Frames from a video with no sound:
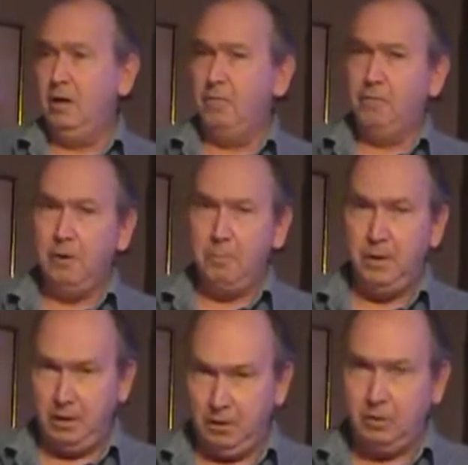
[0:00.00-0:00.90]
for the
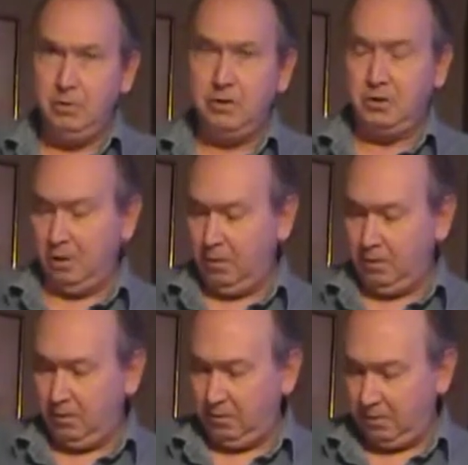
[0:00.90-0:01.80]
penultimate
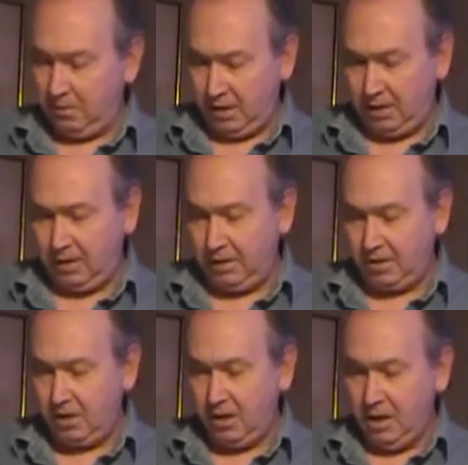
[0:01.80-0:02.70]
song on the set list,